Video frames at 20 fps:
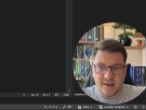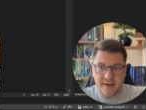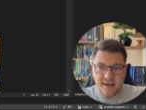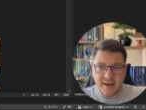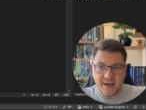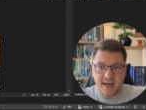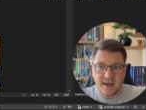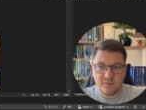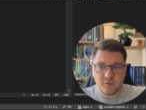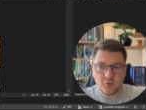
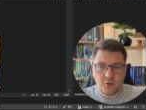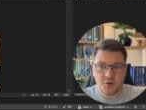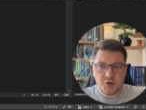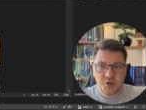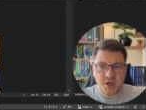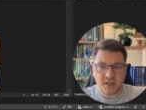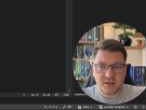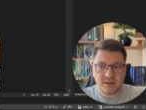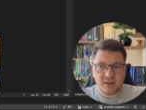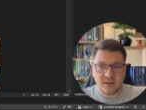I have to
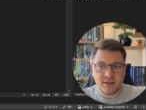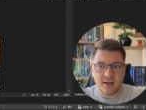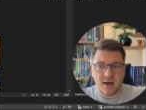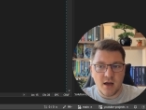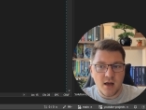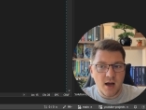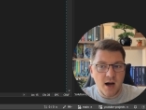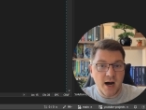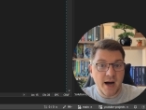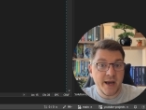inject an
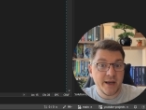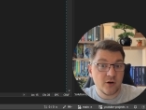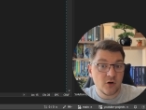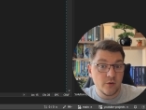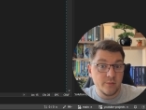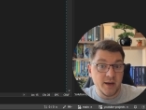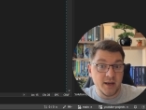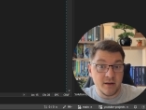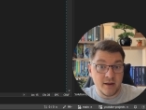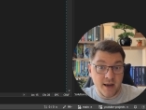
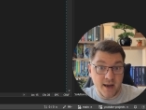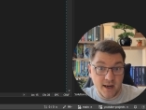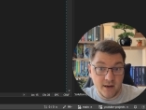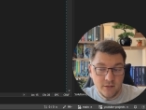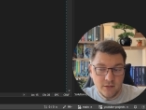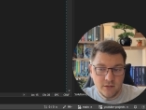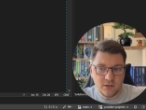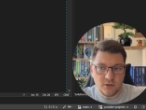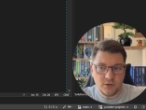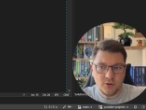iCommand
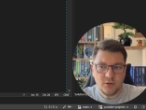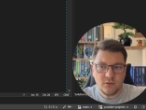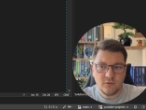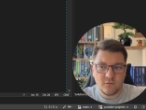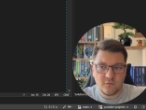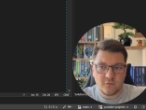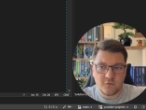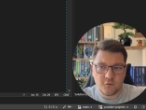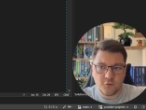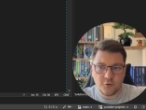handler
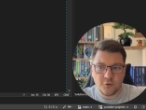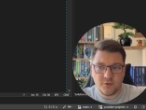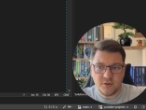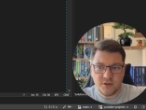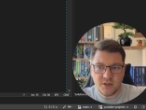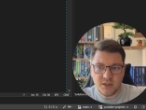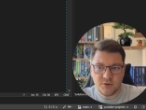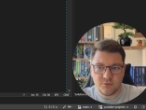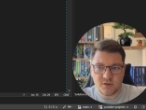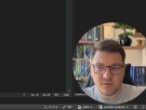for
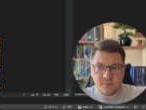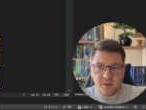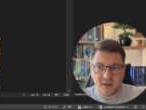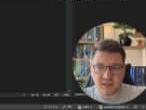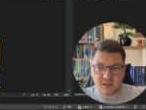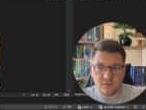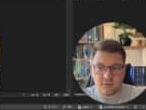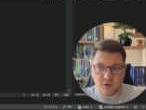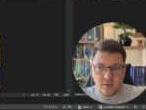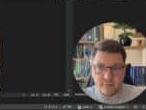the
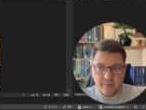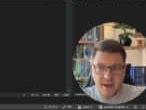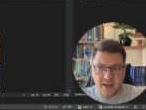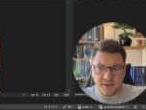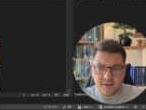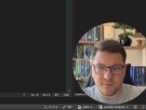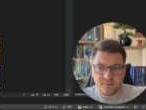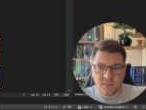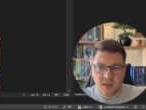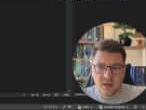respective
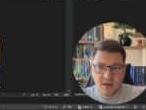command.